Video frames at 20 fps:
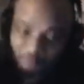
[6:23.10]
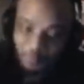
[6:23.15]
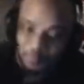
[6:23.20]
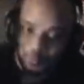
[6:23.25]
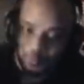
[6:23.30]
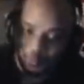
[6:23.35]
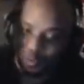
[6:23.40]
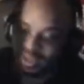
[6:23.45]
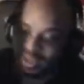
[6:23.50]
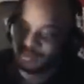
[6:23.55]
what,
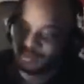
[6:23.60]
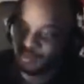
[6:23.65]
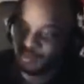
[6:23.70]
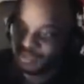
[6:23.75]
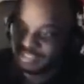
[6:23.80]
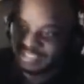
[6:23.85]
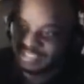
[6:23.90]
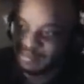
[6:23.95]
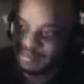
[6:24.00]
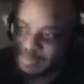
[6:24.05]
what,
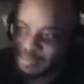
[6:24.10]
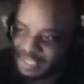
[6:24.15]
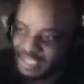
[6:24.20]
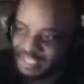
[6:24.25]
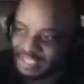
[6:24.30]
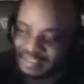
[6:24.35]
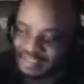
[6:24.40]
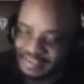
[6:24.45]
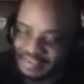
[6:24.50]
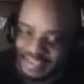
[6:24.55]
what does that
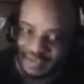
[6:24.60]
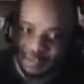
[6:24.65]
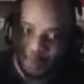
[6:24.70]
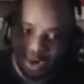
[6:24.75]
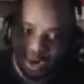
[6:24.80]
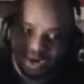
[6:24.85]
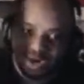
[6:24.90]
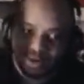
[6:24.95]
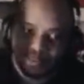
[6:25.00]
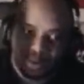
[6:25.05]
mean? Like,
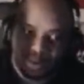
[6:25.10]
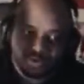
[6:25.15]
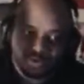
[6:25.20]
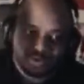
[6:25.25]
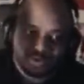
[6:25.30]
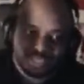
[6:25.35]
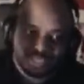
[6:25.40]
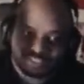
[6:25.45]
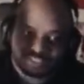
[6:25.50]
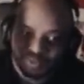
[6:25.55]
why why are
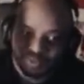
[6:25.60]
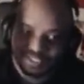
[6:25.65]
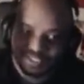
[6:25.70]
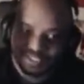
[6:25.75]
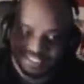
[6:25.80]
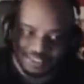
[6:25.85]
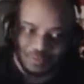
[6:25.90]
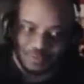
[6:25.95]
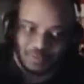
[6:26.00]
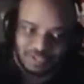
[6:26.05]
you guys doing
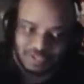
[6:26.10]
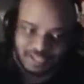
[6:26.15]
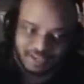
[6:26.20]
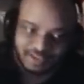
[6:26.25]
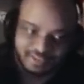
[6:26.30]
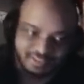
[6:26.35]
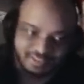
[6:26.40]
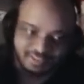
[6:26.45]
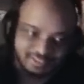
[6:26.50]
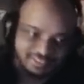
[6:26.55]
this? I don't get
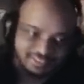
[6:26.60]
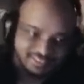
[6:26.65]
it.